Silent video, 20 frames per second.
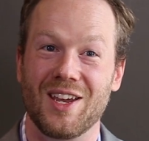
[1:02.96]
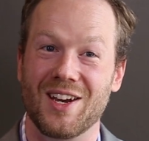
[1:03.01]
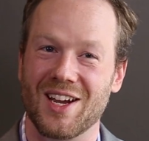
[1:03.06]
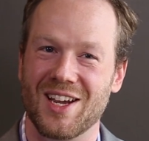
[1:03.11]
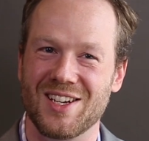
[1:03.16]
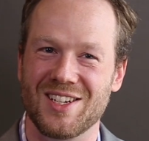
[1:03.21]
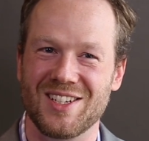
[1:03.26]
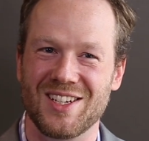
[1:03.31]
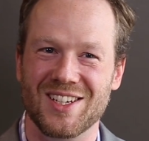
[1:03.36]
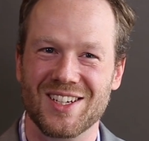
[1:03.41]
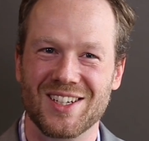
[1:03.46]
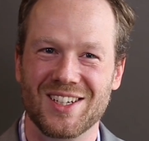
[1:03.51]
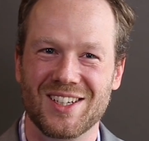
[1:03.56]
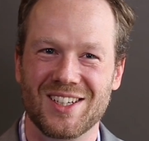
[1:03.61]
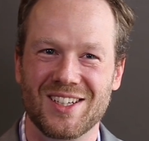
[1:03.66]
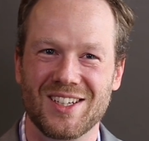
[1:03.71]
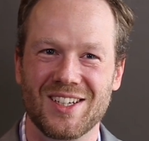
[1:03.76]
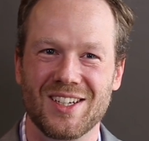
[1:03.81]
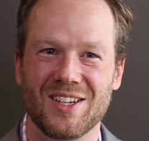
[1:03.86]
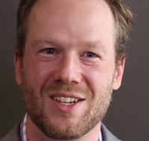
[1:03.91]
an
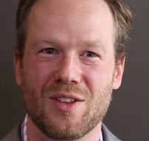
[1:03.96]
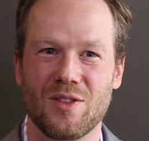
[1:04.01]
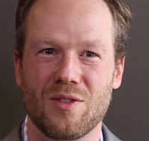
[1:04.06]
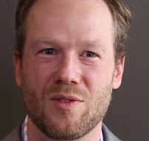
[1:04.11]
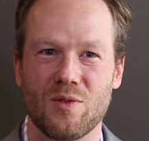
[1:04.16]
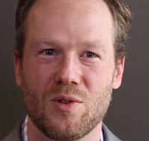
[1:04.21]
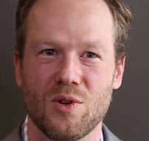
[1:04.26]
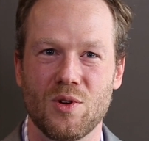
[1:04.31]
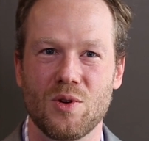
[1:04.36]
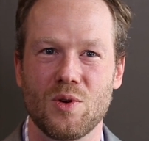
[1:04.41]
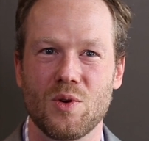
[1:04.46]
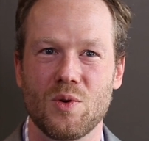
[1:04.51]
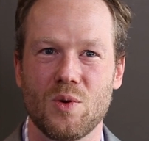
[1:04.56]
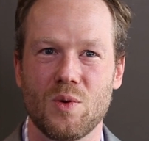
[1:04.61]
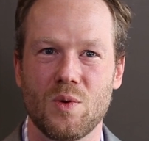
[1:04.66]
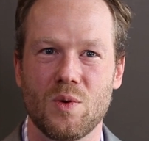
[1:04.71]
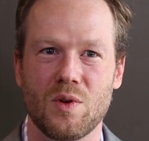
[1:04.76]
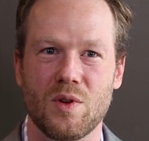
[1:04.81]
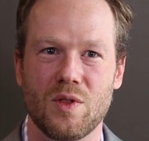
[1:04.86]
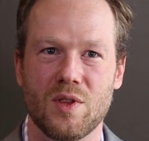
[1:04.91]
idea
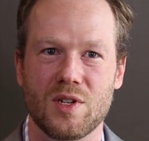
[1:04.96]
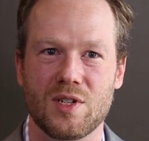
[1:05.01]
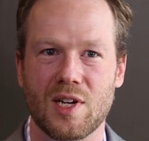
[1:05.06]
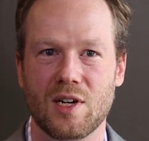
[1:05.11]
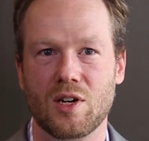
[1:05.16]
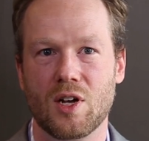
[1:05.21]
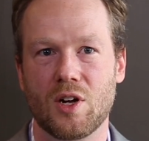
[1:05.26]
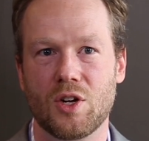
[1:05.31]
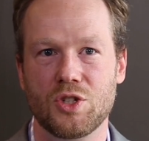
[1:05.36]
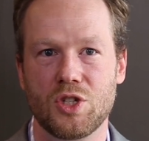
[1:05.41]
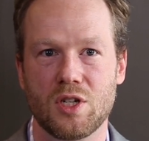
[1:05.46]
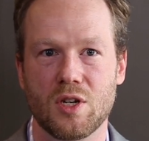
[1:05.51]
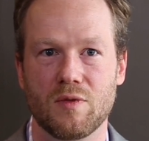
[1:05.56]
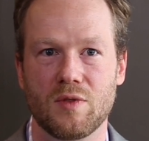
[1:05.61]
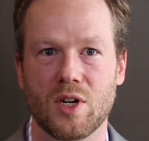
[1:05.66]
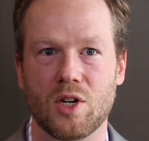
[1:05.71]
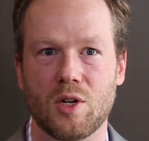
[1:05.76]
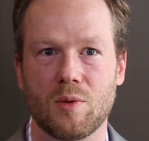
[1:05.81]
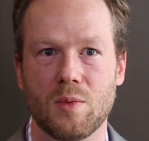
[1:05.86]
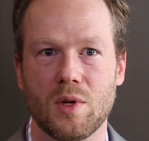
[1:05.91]
through the technology
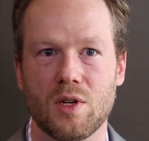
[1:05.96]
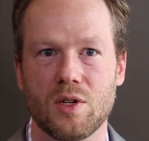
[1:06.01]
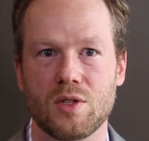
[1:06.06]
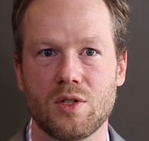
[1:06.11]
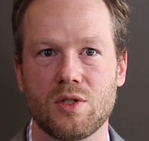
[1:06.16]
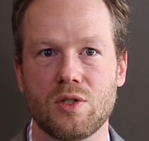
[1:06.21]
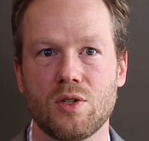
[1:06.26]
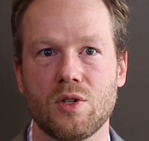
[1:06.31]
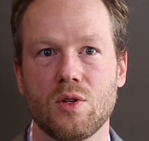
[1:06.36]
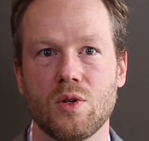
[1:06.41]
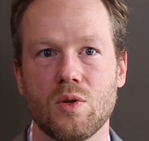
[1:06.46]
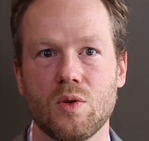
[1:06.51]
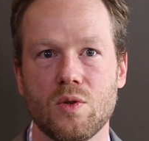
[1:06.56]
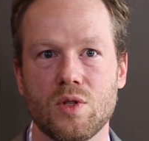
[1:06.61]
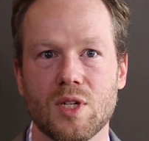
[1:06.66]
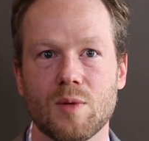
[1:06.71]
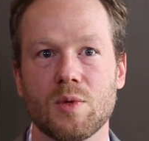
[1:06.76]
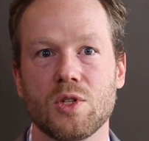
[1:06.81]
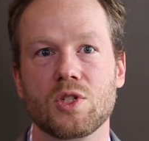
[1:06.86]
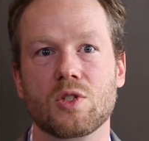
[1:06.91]
development to
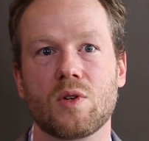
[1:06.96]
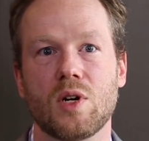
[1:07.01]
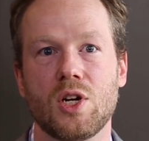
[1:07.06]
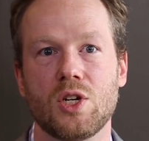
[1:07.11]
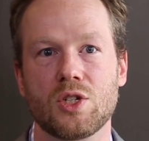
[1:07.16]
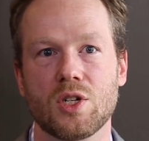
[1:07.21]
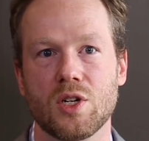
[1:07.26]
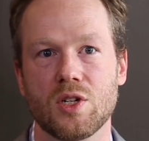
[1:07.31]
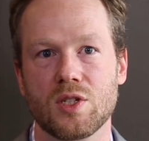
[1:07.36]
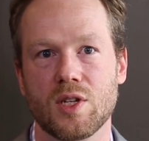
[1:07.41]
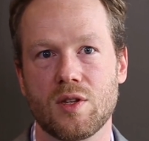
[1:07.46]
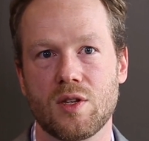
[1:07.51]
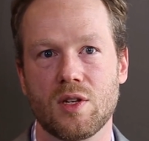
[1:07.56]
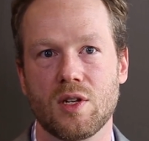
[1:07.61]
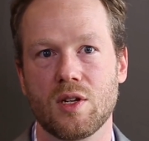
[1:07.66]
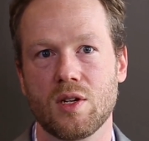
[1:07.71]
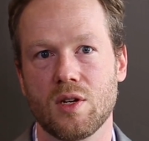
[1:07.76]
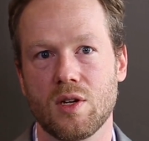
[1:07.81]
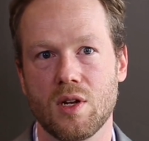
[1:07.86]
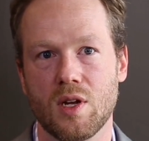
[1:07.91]
demonstrations that
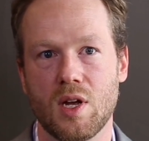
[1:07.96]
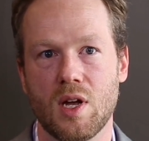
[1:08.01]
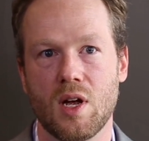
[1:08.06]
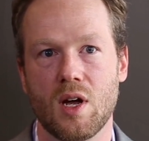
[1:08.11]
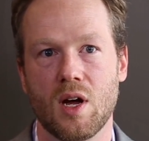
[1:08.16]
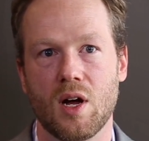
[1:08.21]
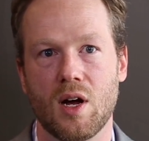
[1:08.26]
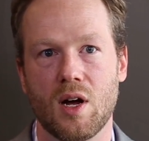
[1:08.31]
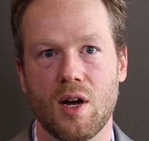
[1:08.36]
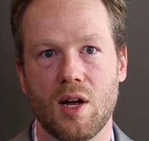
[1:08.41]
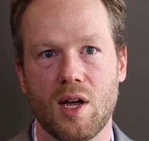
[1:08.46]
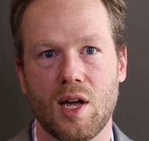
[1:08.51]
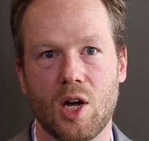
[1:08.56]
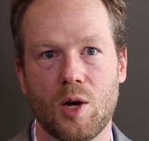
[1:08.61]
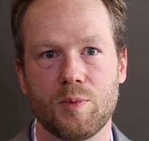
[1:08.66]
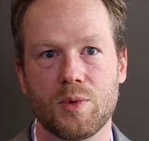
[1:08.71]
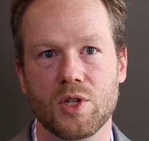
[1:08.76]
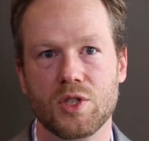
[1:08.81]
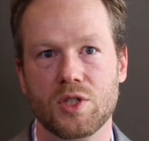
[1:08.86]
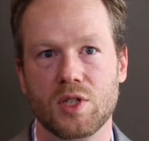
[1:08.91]
then uh,
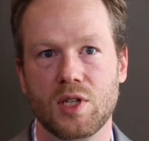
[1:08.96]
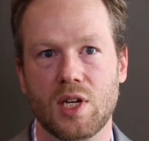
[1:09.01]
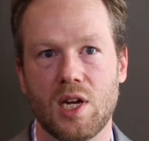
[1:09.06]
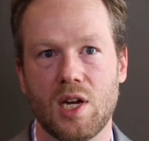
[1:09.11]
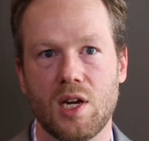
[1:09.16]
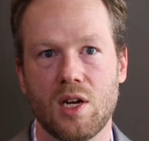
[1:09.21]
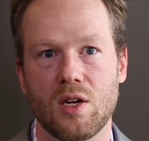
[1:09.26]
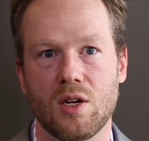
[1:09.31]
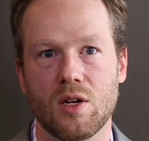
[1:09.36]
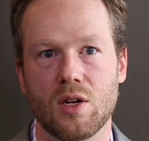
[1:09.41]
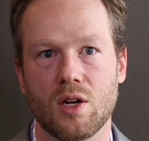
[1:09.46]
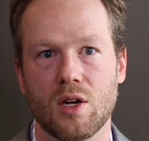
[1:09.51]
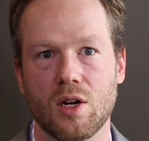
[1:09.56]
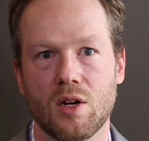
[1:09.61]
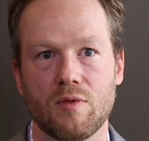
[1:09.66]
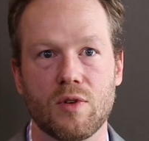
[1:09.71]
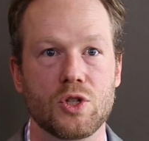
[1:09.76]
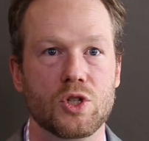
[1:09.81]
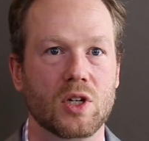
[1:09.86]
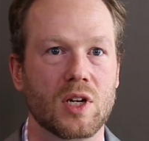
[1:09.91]
helped us to gain uh,
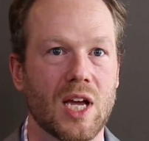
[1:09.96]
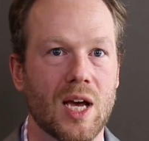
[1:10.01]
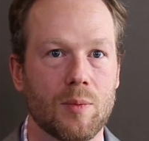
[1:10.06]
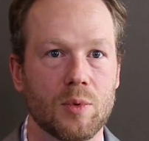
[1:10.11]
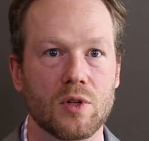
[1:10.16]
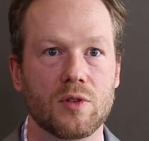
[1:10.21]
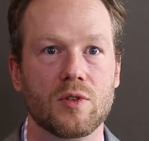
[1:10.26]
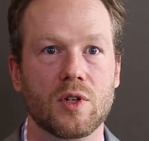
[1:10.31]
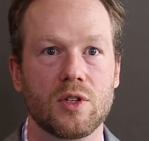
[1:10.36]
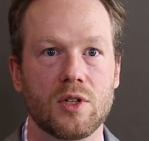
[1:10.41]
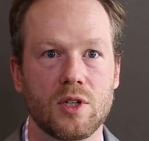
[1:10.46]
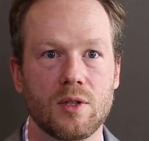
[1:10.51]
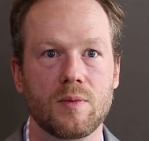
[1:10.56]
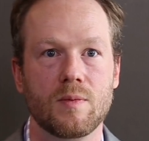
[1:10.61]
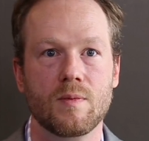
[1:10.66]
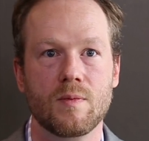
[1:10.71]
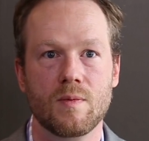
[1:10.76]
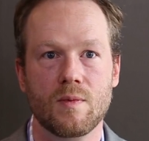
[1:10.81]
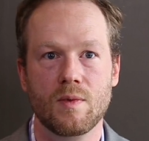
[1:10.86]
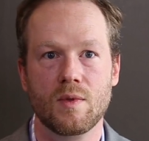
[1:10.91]
venture capital funding.
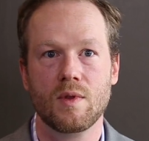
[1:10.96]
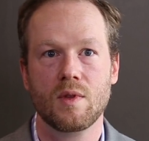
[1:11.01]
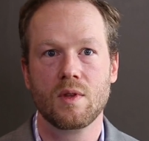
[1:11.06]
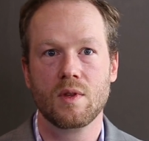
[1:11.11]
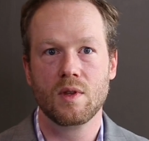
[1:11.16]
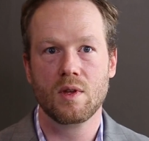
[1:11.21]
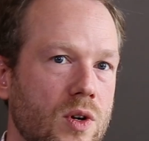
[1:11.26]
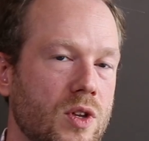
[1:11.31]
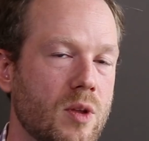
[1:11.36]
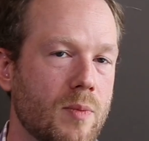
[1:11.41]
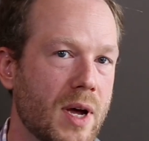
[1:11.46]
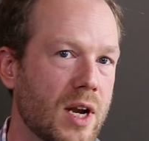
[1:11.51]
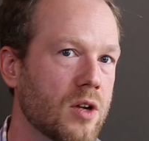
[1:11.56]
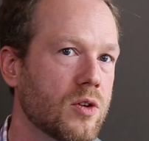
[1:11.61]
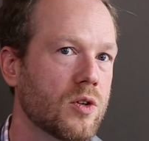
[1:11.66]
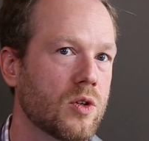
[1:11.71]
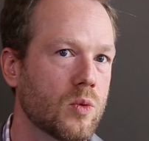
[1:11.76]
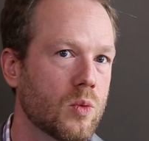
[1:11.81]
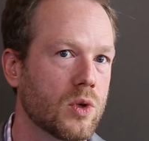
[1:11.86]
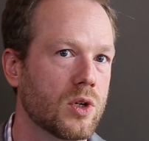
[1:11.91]
So in the
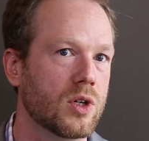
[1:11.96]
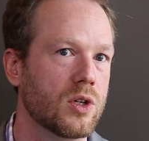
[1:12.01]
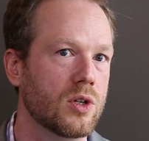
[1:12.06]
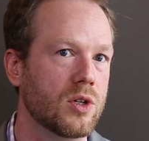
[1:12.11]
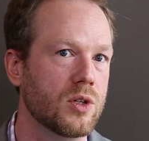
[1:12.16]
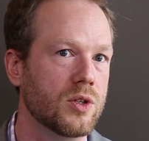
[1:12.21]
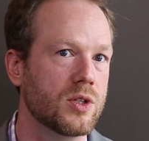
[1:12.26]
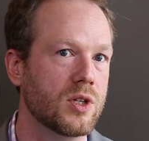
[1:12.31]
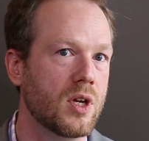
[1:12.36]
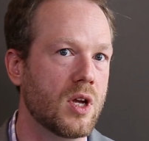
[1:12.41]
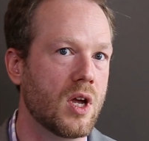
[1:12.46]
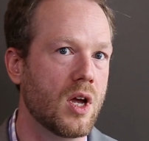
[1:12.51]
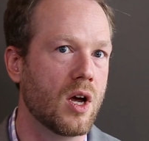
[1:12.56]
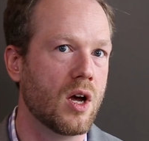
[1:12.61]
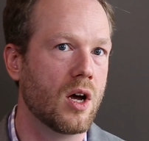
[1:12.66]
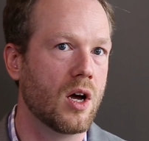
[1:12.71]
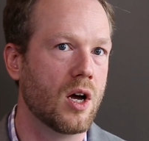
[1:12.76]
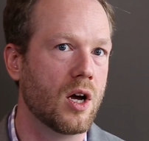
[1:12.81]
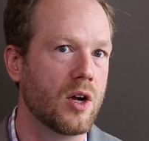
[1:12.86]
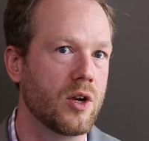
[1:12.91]
medical world,
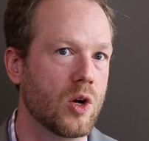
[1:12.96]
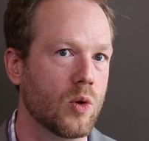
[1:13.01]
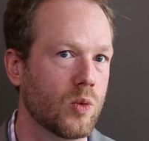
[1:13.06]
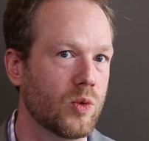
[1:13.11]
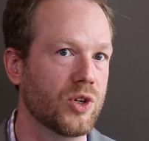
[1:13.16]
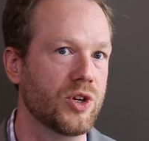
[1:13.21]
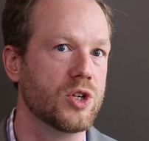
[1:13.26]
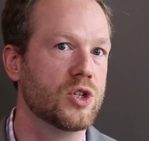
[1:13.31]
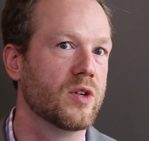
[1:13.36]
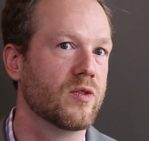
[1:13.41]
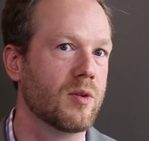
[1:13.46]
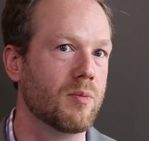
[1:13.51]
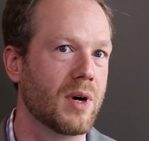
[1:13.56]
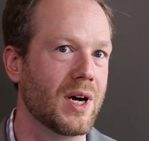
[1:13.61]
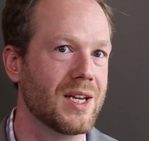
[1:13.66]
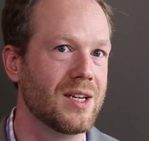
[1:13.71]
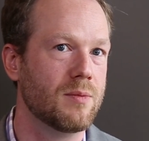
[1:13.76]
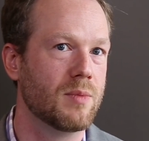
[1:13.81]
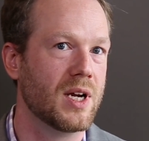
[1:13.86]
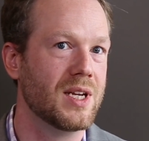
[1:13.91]
uh, you know, really driven
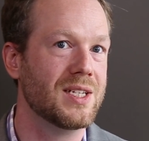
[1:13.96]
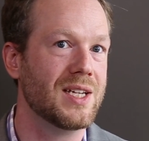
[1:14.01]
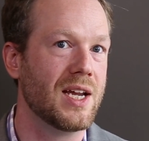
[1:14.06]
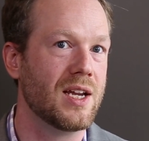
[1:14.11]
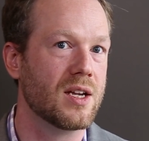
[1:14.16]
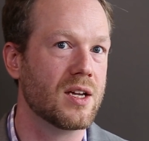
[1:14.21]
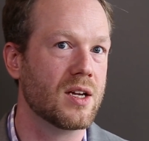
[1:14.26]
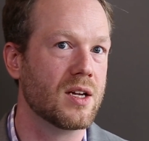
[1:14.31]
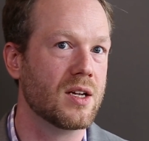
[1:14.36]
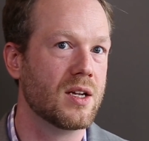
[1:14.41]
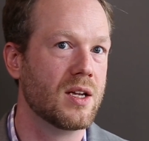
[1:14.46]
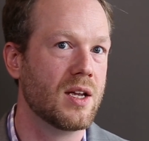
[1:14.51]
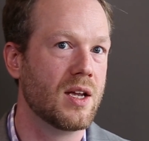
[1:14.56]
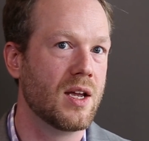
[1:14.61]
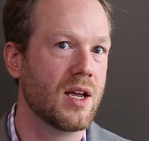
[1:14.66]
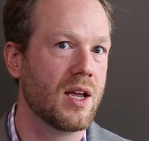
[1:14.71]
by, by data